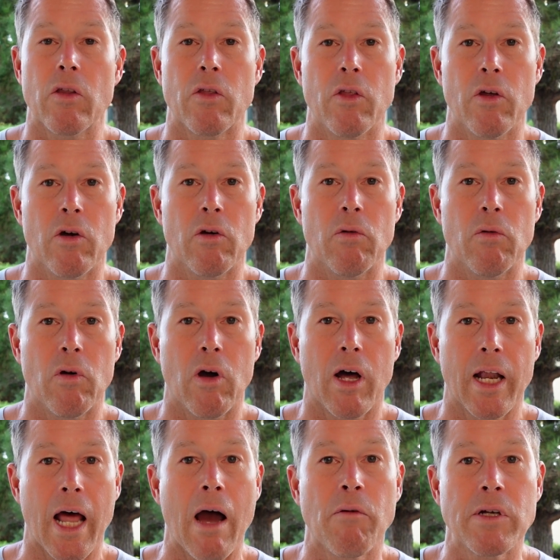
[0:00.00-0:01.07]
the
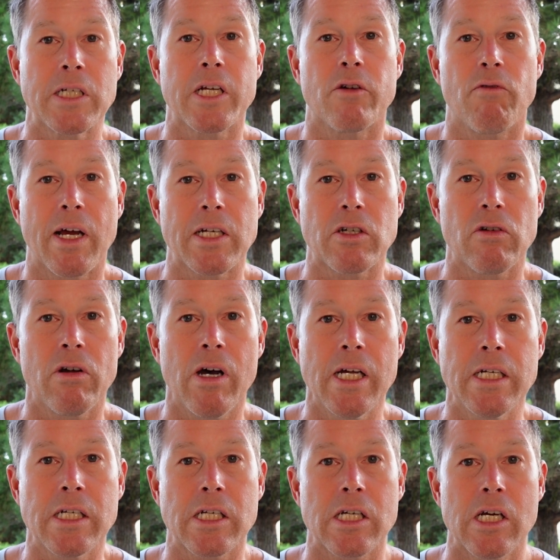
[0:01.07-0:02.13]
allowance in
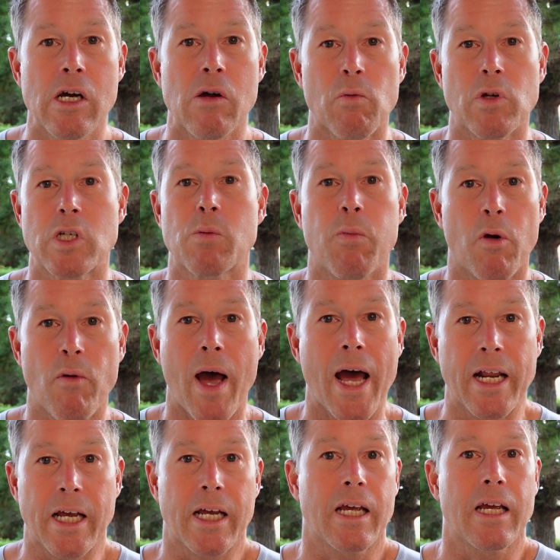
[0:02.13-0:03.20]
restaurants was
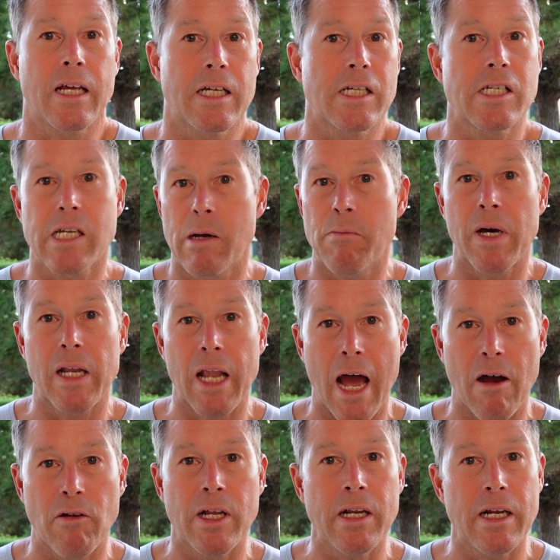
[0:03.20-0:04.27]
sporadic. Some
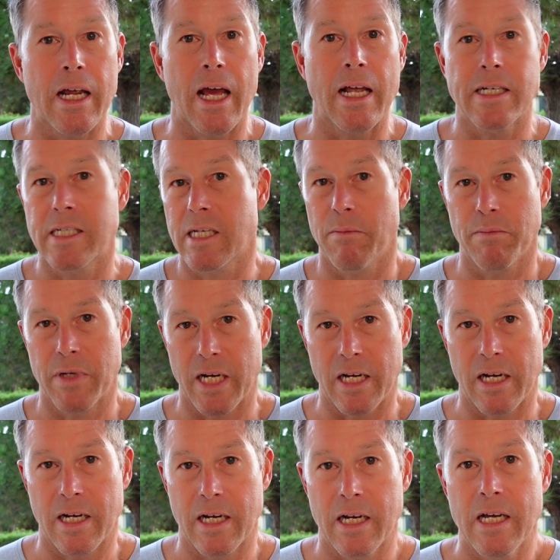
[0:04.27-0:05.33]
allowed it and some
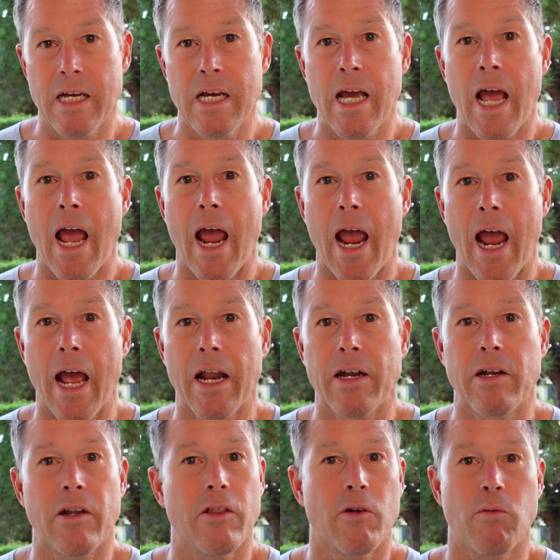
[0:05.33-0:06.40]
didn't.
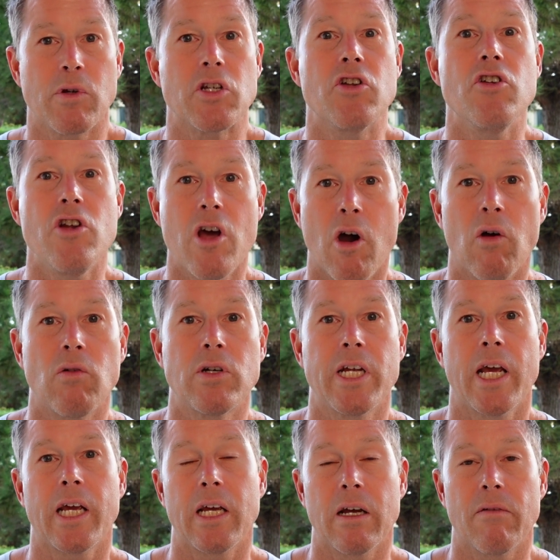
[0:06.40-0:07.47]
And there was no
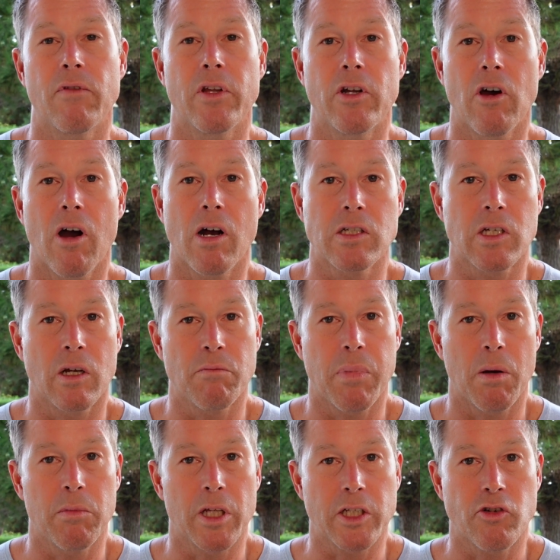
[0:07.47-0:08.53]
taking of the dogs on
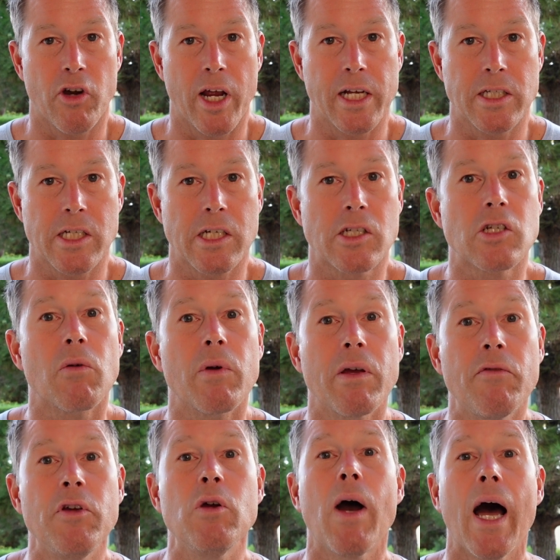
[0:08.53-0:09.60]
public transit. So
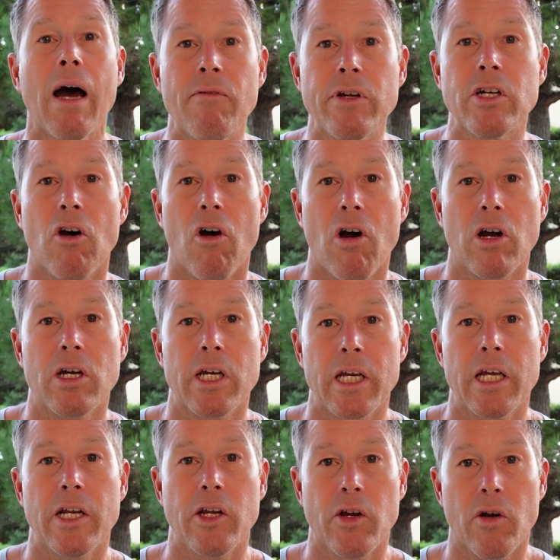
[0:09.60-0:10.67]
if you have a dog
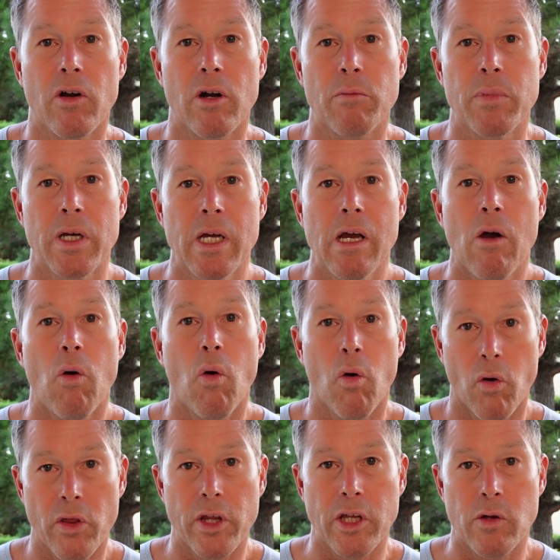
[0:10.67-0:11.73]
in Europe or
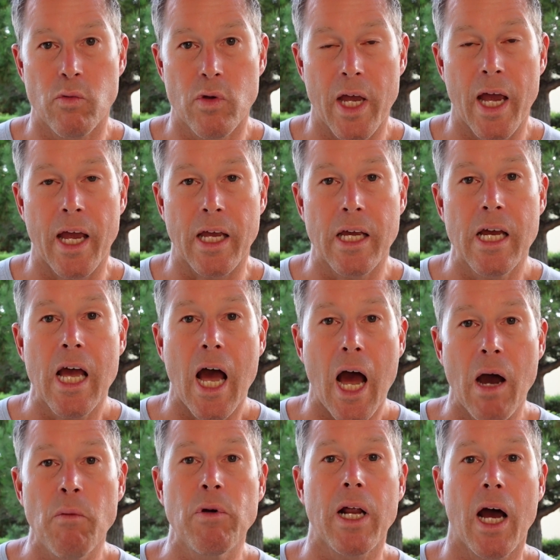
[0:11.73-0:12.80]
the UK, I
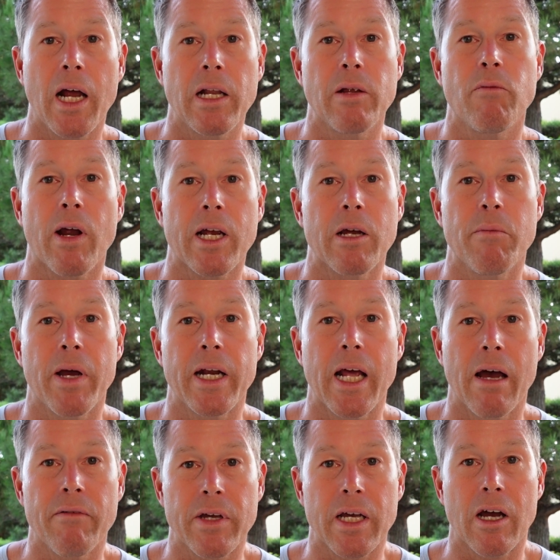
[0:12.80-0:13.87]
would highly recommend
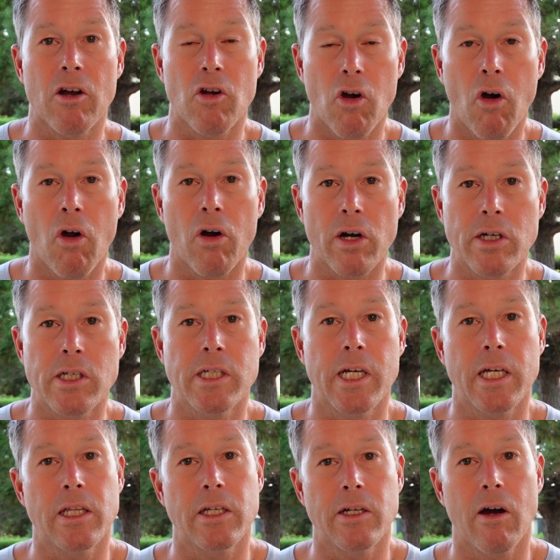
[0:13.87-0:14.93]
having a car to
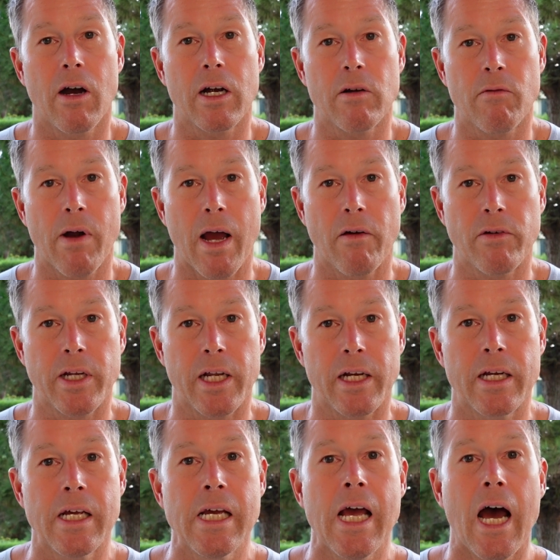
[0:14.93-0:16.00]
take the dog around in,
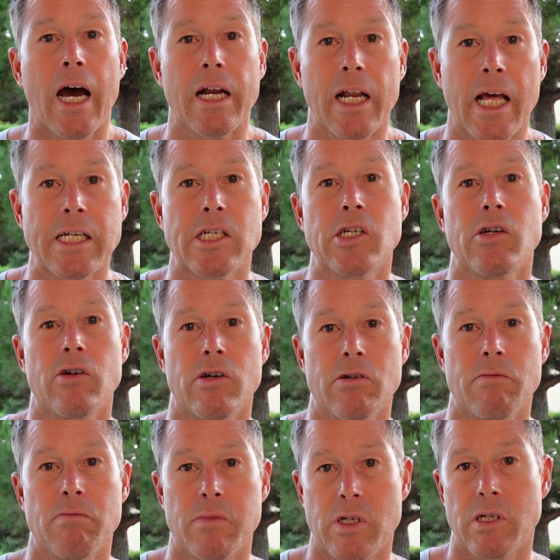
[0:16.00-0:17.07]
unless
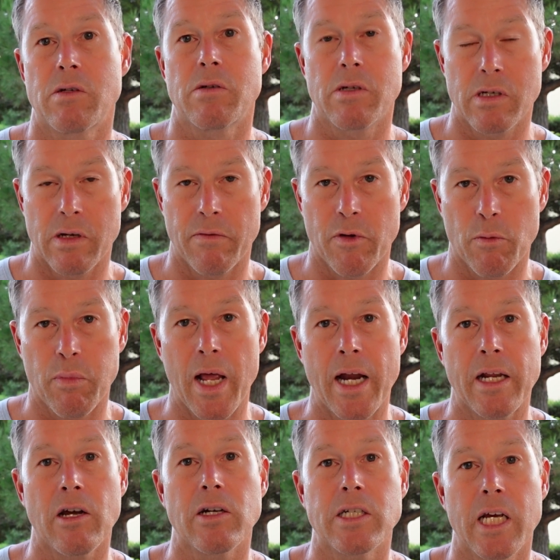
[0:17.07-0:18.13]
if you're
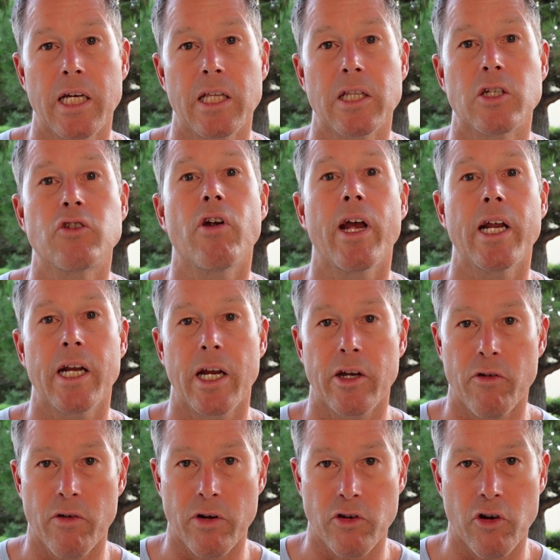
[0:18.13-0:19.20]
planning on taking the train and
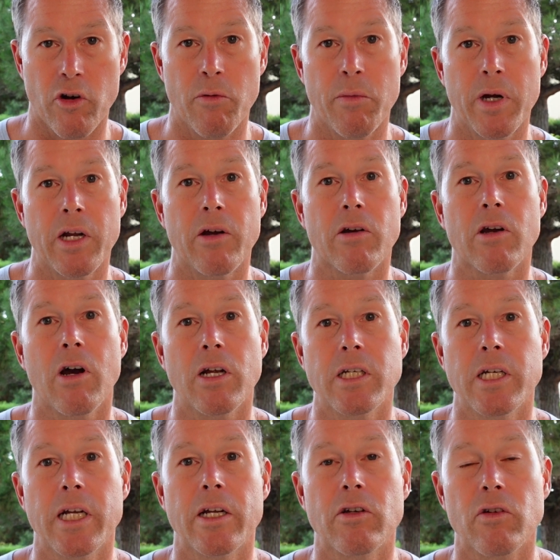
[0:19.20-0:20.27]
you're in Germany or
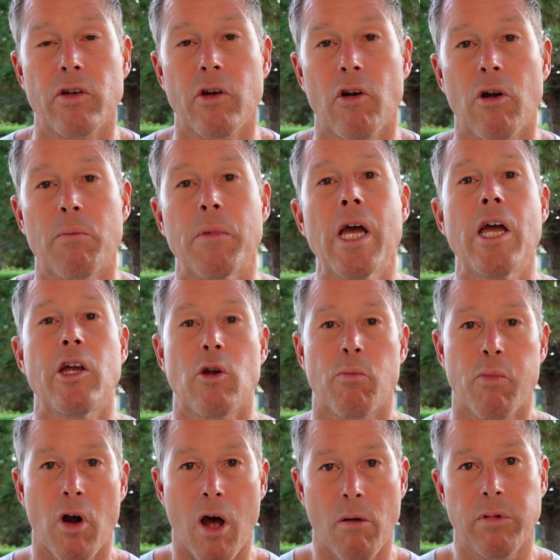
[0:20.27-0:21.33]
continental Europe, you're
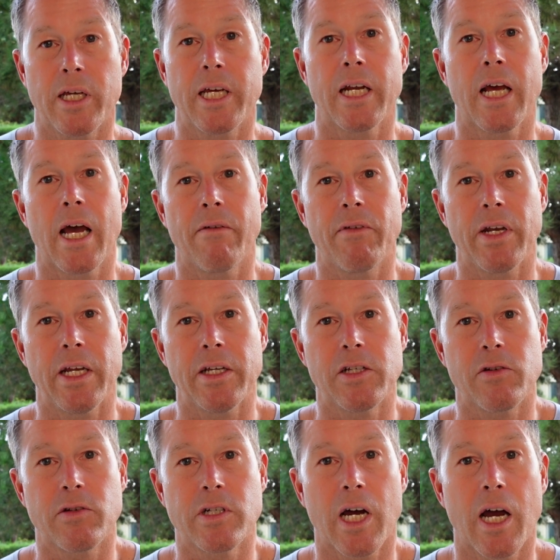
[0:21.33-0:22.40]
probably going to have an
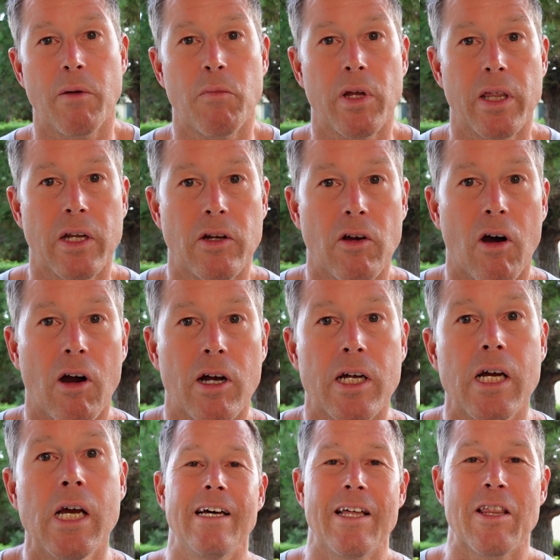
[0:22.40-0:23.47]
easier time with the dog.
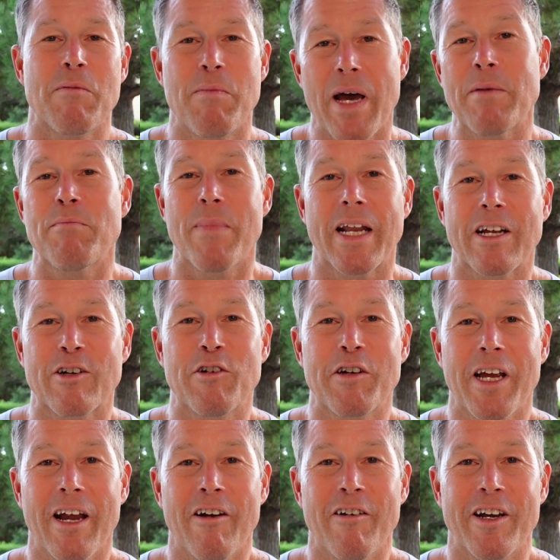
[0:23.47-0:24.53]
The pet medical
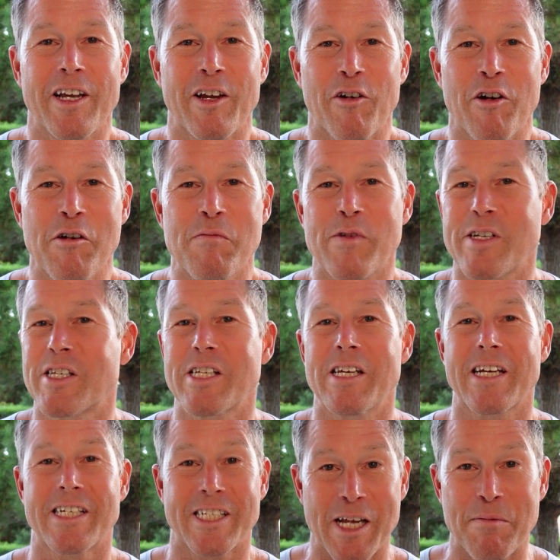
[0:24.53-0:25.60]
care in Europe was
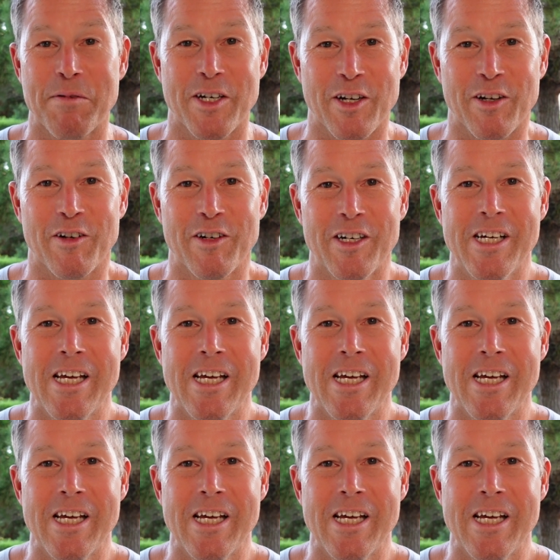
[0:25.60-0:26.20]
exceptional.